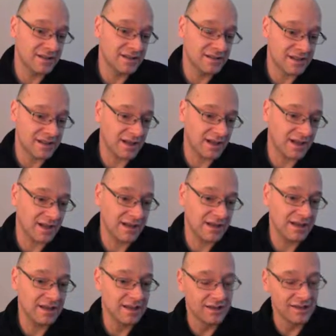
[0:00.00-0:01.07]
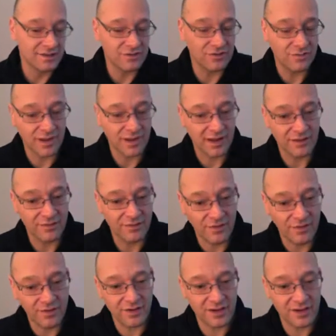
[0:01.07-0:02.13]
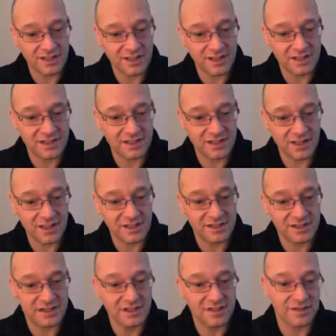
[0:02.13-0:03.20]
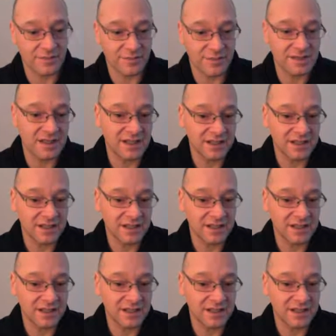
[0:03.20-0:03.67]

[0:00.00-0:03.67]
today to about 36 cents. So it basically